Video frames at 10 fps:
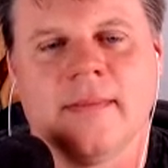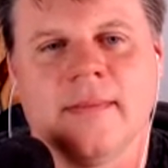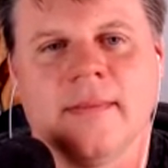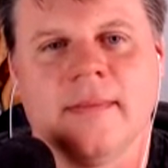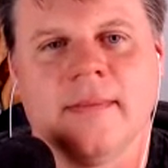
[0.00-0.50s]

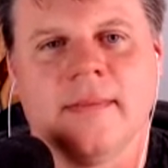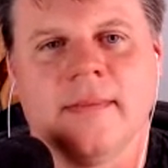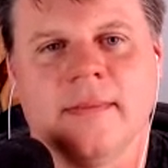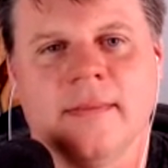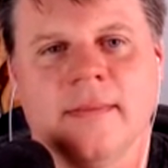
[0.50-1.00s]

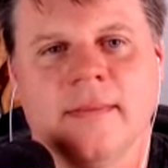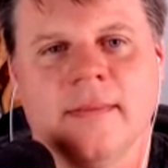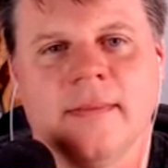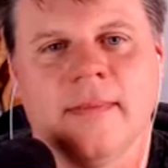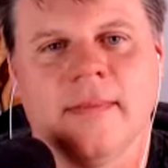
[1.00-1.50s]

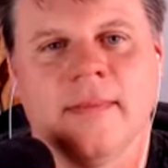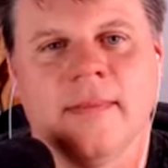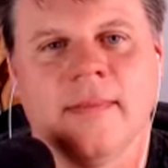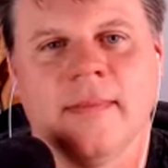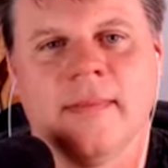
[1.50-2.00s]

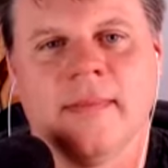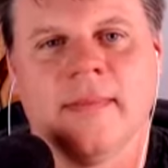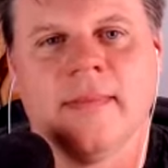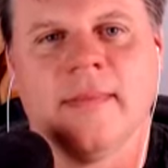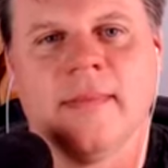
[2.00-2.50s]

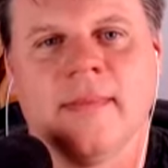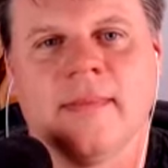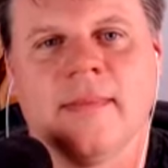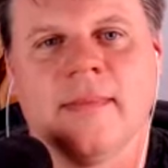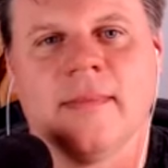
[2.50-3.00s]

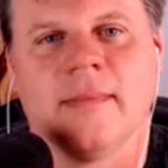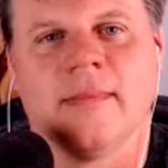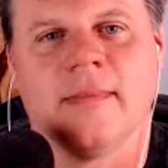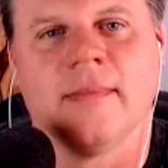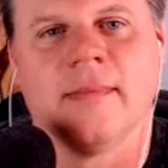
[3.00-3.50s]

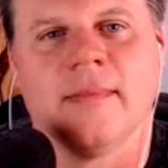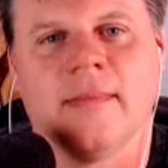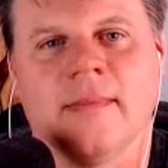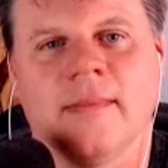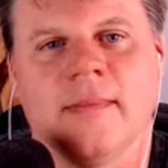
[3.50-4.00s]

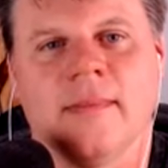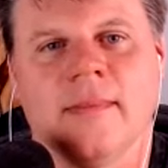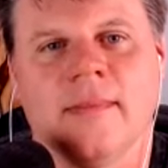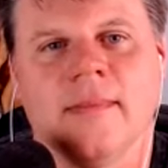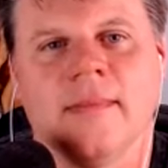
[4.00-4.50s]

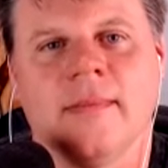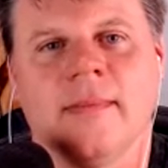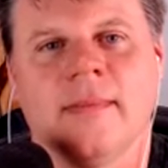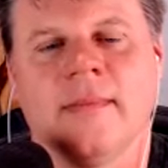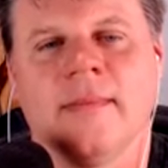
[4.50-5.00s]

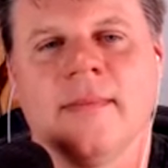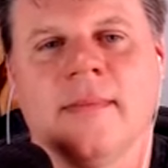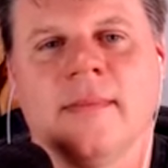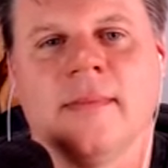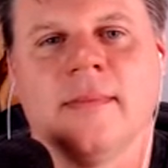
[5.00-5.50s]

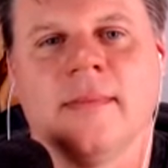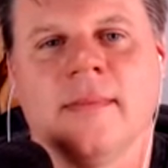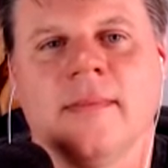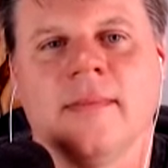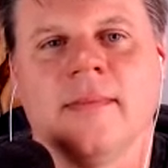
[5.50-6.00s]

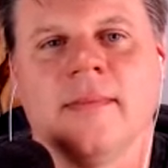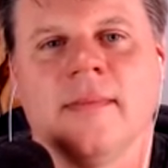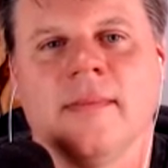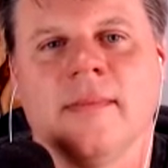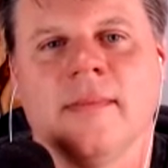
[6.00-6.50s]

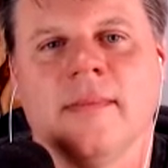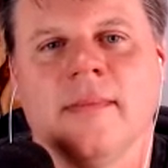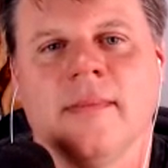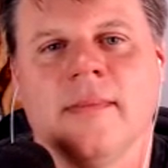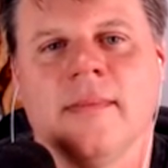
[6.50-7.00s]

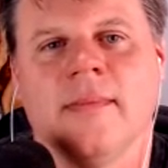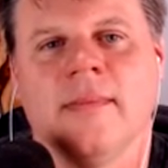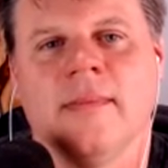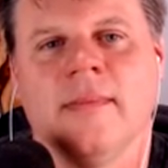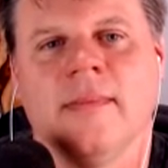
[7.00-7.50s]

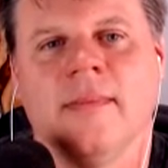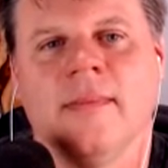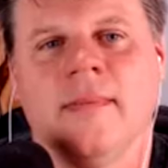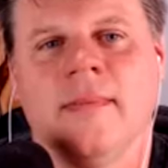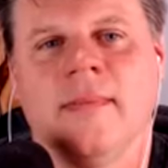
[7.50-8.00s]
(silent)